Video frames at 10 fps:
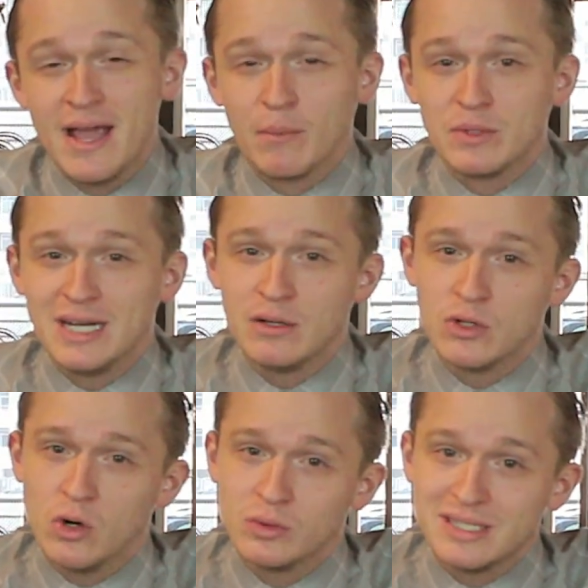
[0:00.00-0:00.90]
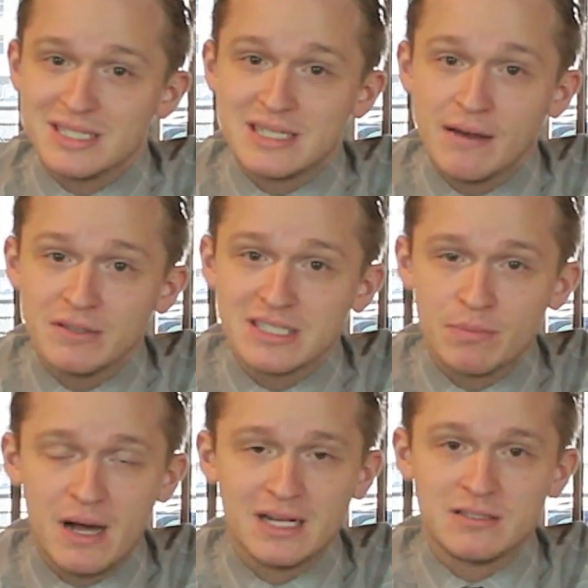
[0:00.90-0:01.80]
And we're down to only 7
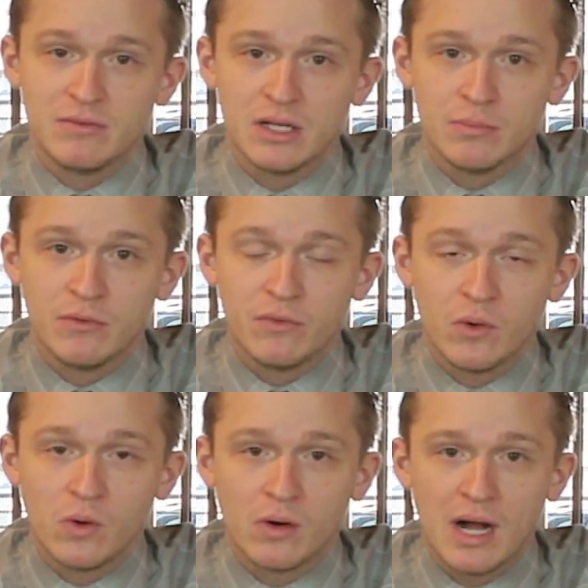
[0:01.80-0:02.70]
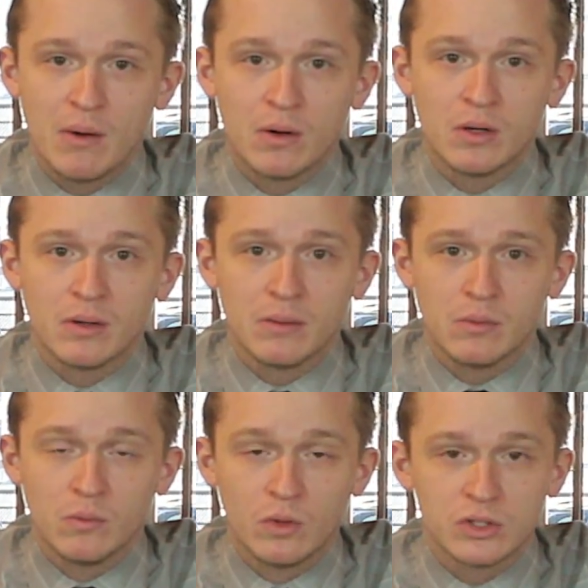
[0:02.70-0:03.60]
spots available for our
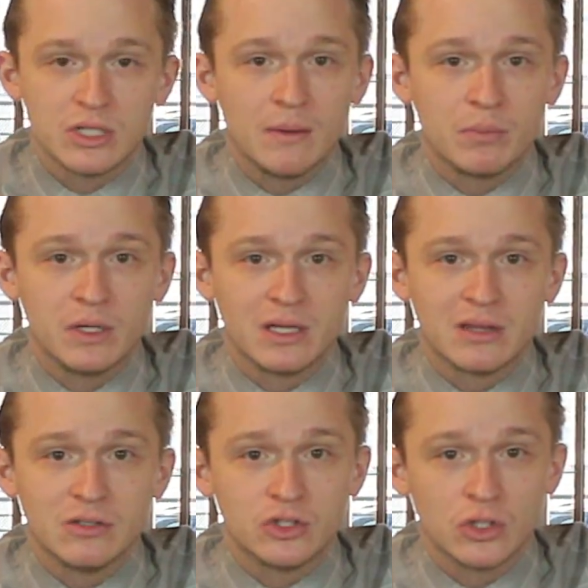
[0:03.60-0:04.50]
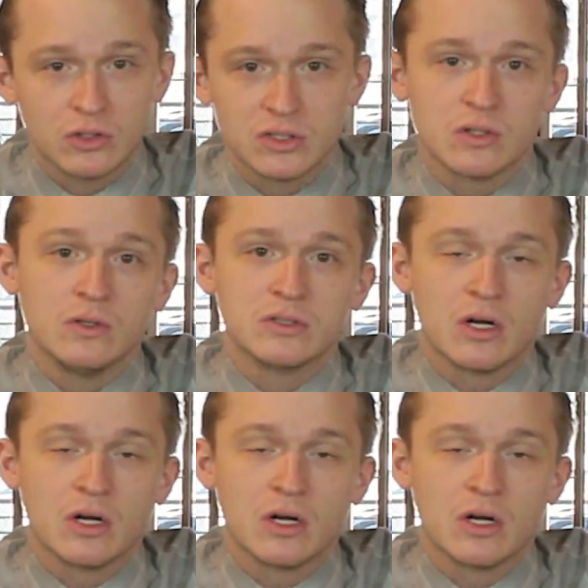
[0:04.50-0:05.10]
workshop with Sugar Skulls,